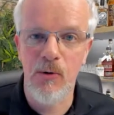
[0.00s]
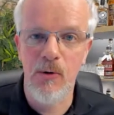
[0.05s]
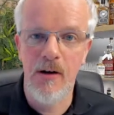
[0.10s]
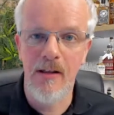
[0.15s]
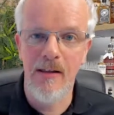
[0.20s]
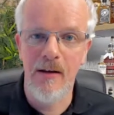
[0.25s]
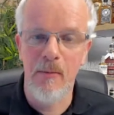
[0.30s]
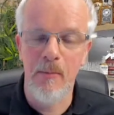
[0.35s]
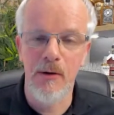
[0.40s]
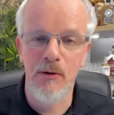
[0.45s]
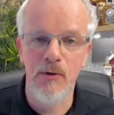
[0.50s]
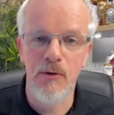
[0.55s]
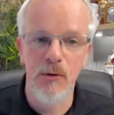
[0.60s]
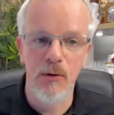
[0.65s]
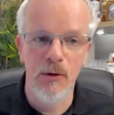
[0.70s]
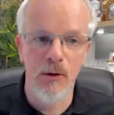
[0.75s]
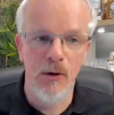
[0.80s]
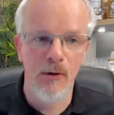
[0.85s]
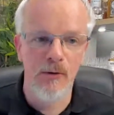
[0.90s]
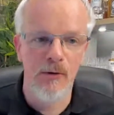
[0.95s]
a little bit too
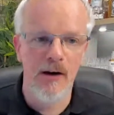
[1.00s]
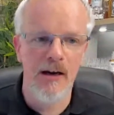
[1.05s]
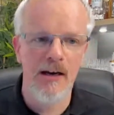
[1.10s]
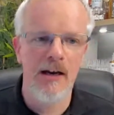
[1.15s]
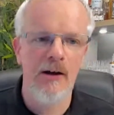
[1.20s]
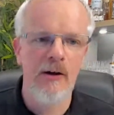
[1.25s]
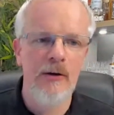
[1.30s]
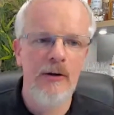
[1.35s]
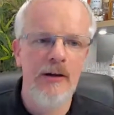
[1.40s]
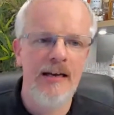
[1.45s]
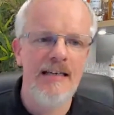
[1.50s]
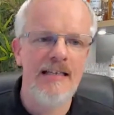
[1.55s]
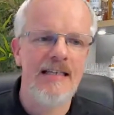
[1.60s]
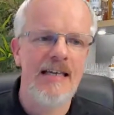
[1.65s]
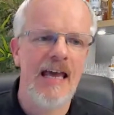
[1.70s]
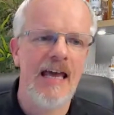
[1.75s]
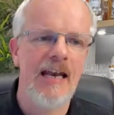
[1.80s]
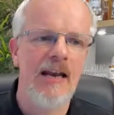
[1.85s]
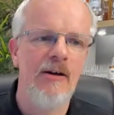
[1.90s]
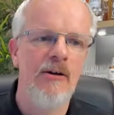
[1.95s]
long right now, and it's
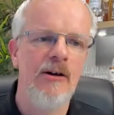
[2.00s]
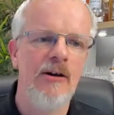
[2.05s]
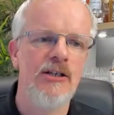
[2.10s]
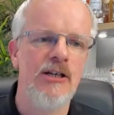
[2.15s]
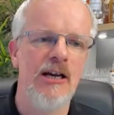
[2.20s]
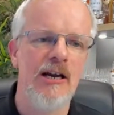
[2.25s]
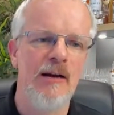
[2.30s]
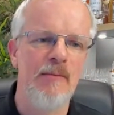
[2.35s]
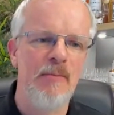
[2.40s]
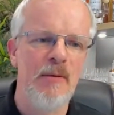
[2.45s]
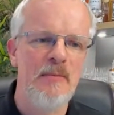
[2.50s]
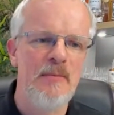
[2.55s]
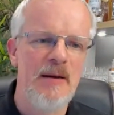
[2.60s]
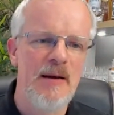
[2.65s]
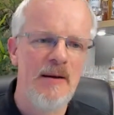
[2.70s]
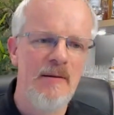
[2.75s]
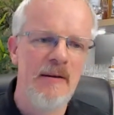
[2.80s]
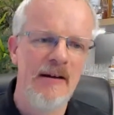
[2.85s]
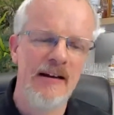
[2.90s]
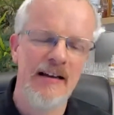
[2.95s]
getting out of shape a
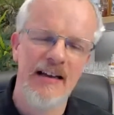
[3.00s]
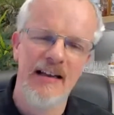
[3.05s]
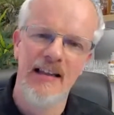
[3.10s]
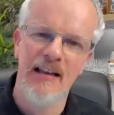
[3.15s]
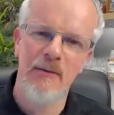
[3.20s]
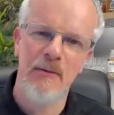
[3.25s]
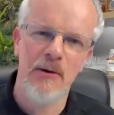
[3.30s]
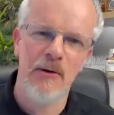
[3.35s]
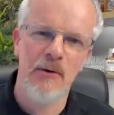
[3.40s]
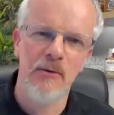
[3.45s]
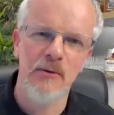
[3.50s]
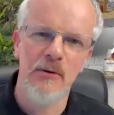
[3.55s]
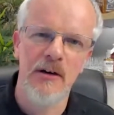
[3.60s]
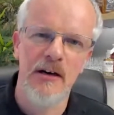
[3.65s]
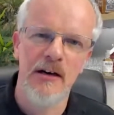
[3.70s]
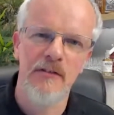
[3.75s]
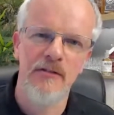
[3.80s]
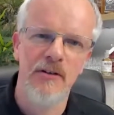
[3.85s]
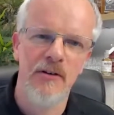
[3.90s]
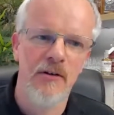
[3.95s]
bit. I think we're all going to
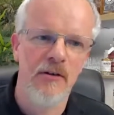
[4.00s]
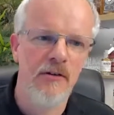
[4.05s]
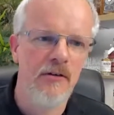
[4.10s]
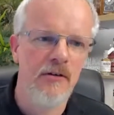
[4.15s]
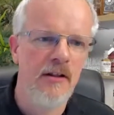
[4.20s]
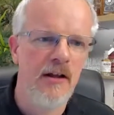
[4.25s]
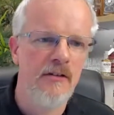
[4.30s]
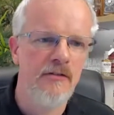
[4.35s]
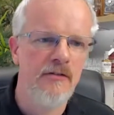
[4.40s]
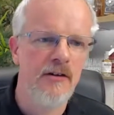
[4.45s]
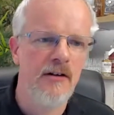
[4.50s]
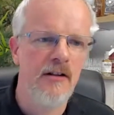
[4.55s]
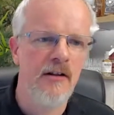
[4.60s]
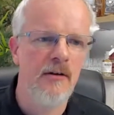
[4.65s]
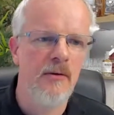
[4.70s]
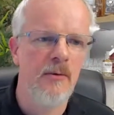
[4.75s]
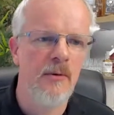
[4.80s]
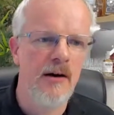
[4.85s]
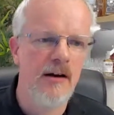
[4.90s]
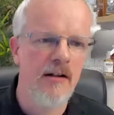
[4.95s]
have to go through that for a
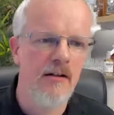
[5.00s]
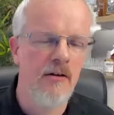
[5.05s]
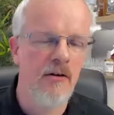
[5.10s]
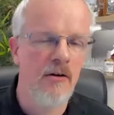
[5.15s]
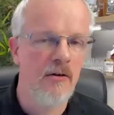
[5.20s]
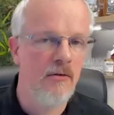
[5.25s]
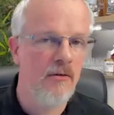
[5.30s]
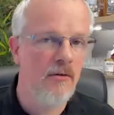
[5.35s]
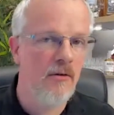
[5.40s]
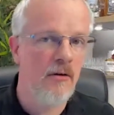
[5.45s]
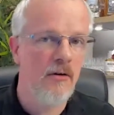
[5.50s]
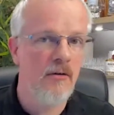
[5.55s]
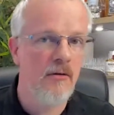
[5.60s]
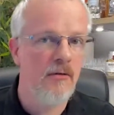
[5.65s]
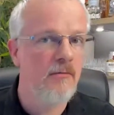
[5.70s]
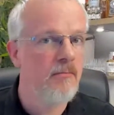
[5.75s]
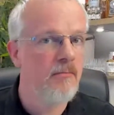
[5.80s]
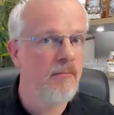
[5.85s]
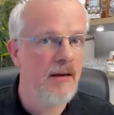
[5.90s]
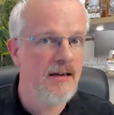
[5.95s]
little while, or
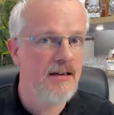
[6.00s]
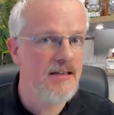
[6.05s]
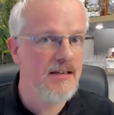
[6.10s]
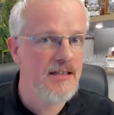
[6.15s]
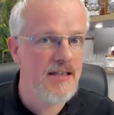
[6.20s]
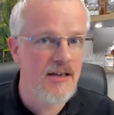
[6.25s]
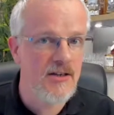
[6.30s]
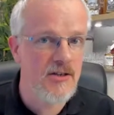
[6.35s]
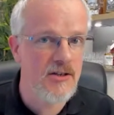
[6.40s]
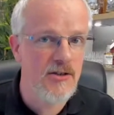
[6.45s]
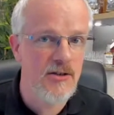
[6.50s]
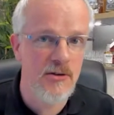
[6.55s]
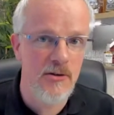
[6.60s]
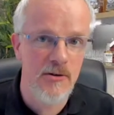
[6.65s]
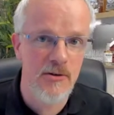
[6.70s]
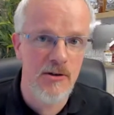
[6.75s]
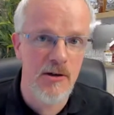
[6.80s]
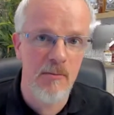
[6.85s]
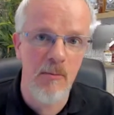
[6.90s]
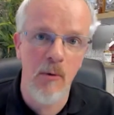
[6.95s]
make a decision to do
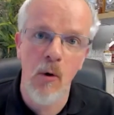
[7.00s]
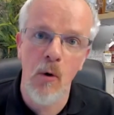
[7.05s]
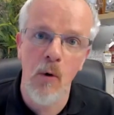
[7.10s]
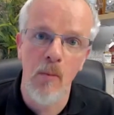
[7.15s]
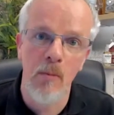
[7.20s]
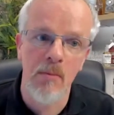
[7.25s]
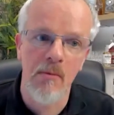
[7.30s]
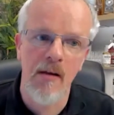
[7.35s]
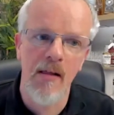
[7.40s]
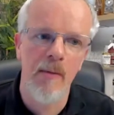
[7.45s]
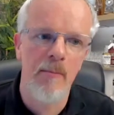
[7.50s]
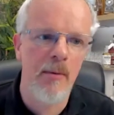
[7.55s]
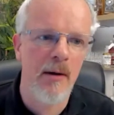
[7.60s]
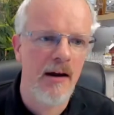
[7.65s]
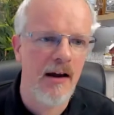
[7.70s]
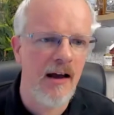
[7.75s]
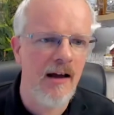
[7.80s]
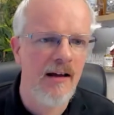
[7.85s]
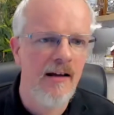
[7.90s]
some home clipping.